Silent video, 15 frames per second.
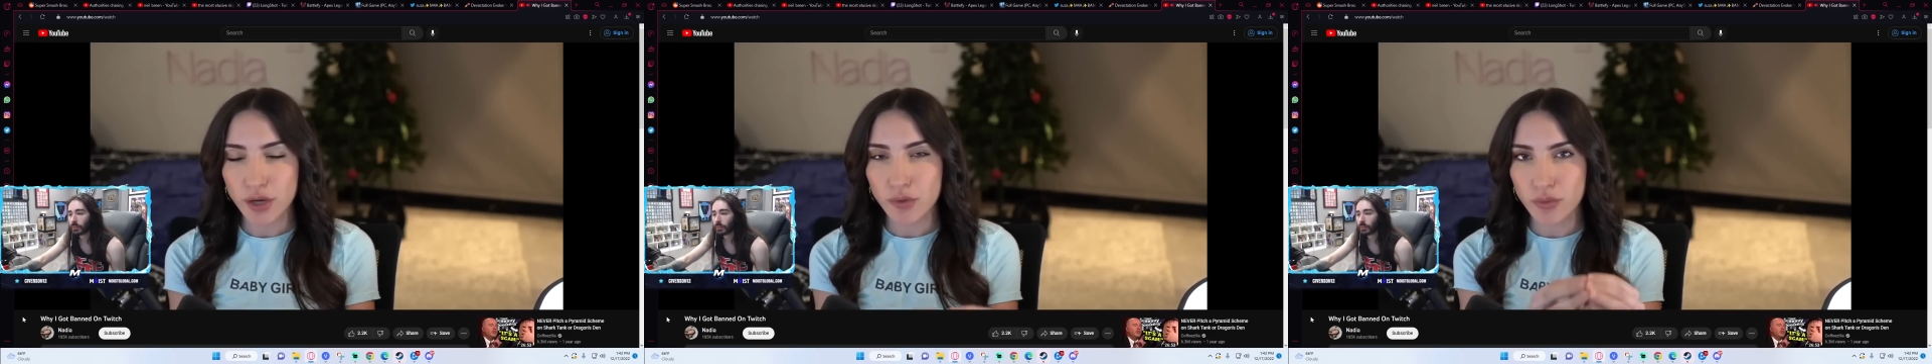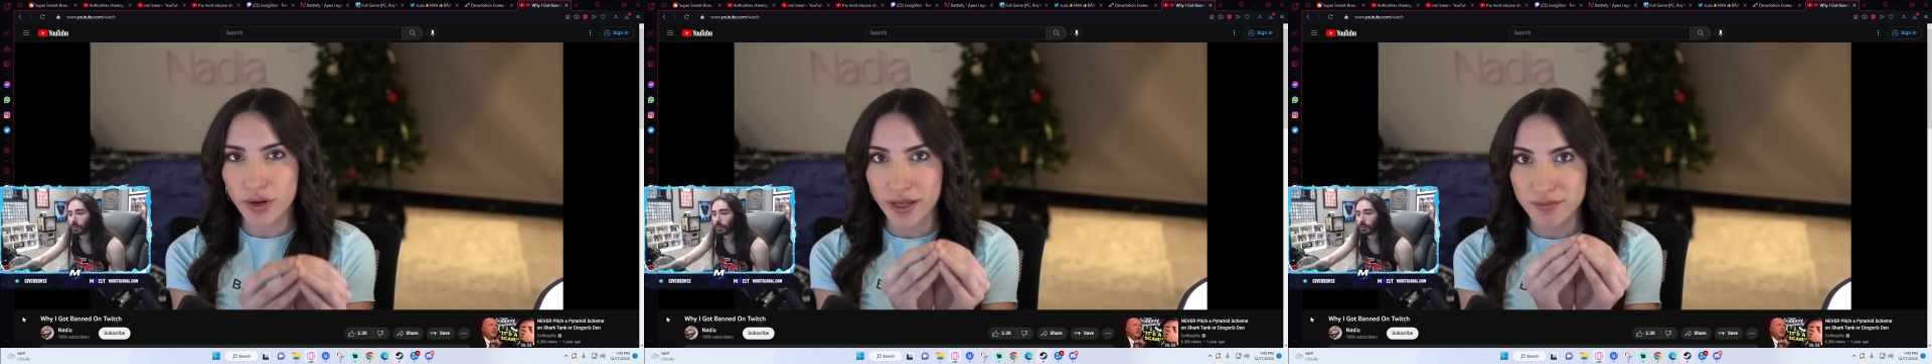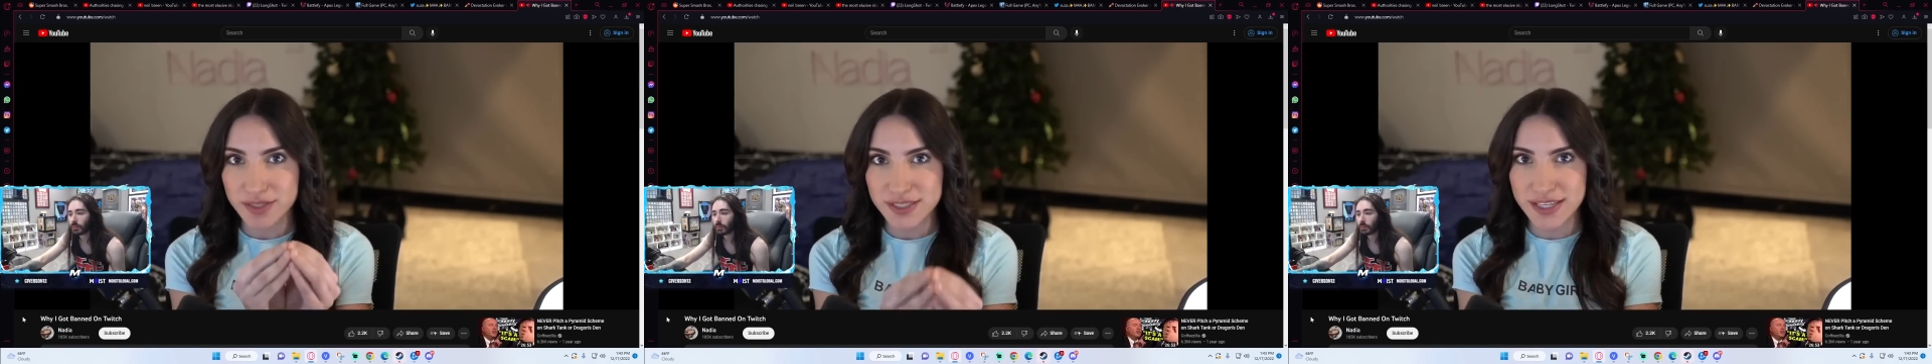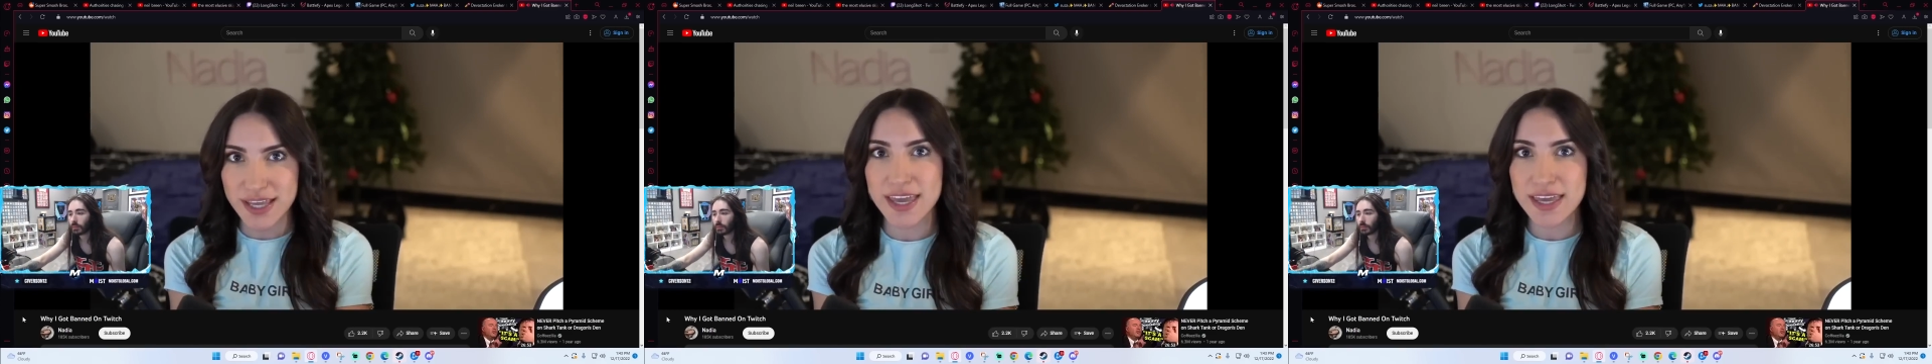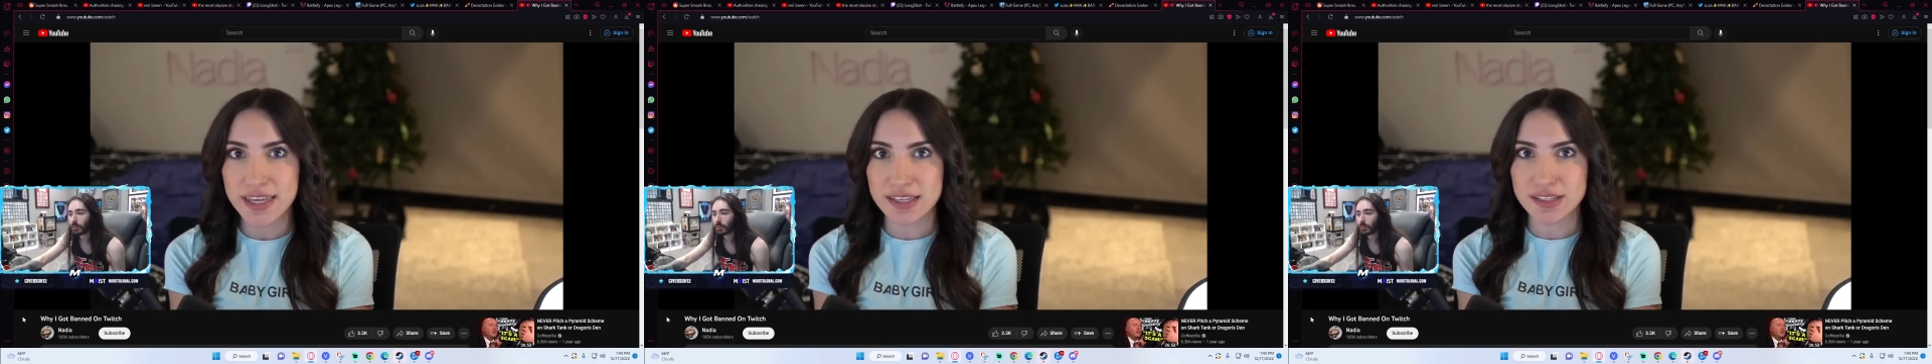What I'm
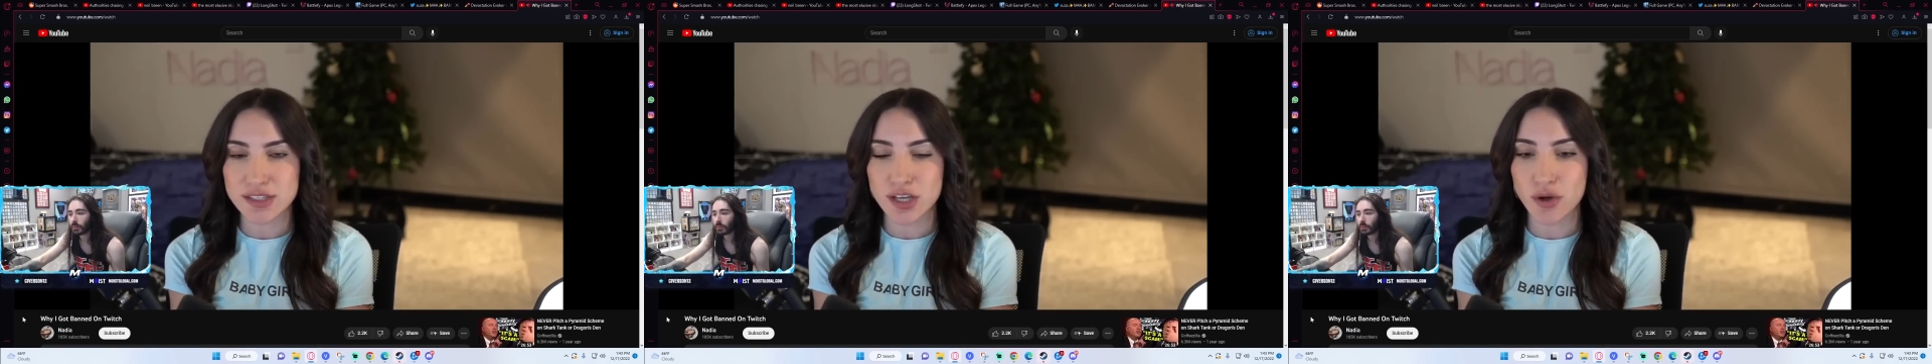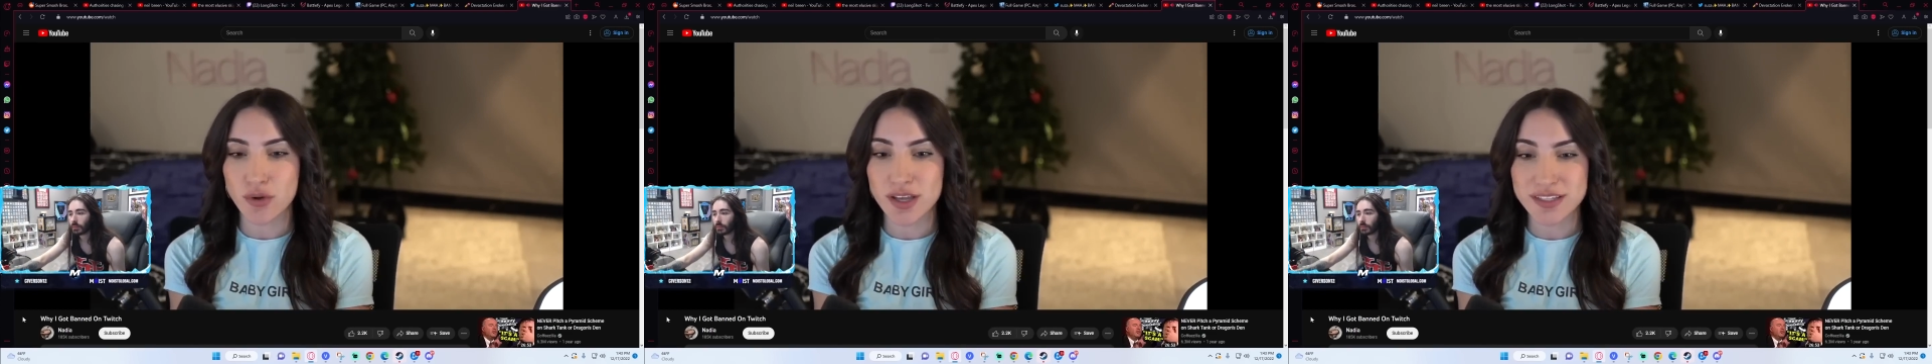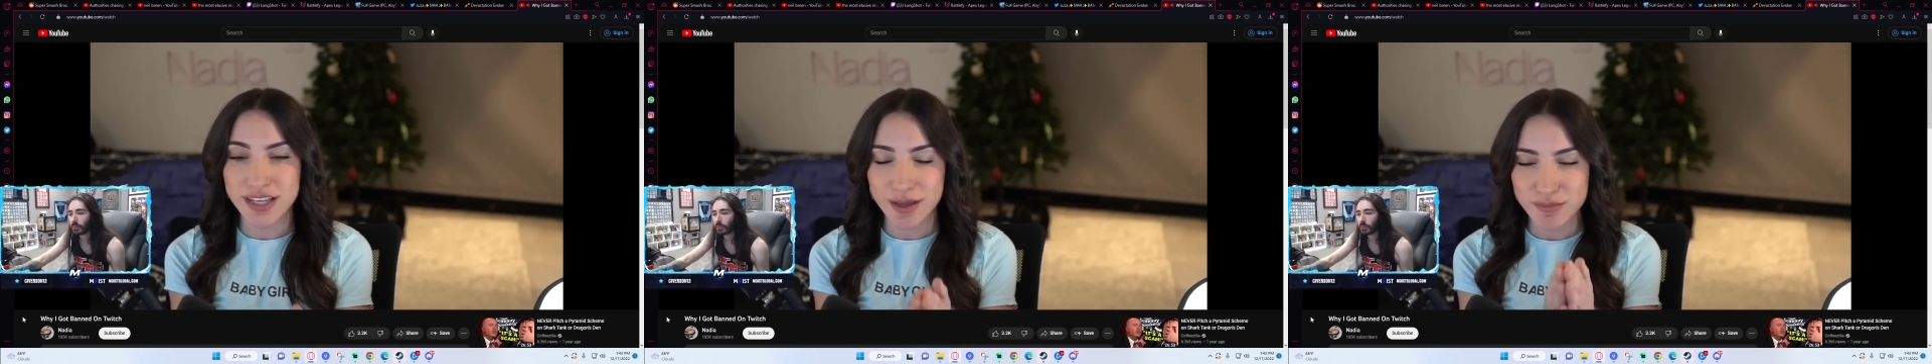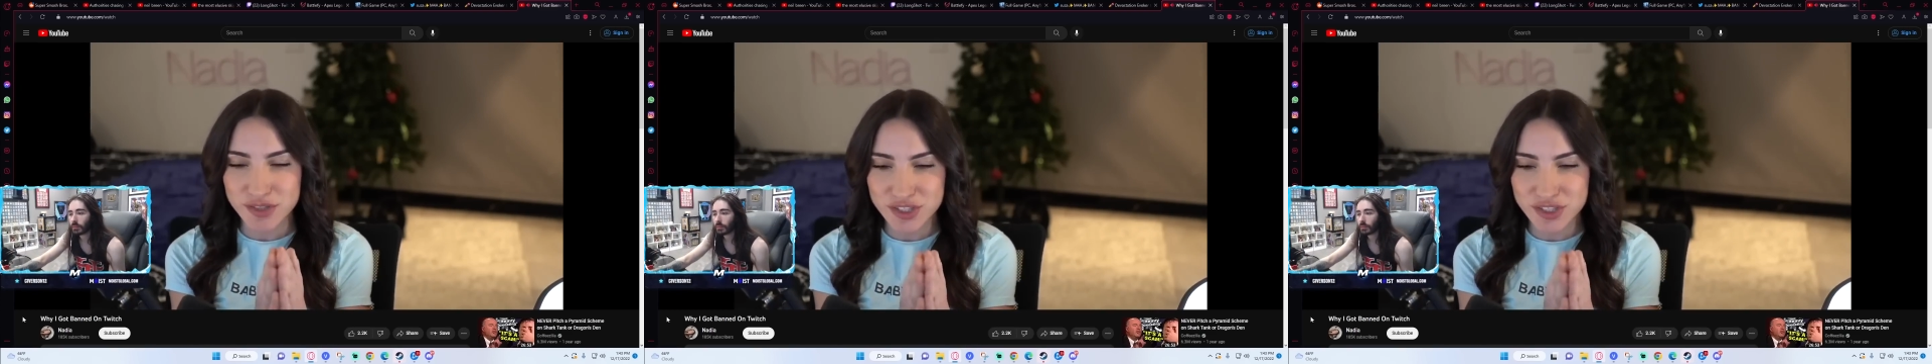saying is, though, is I'm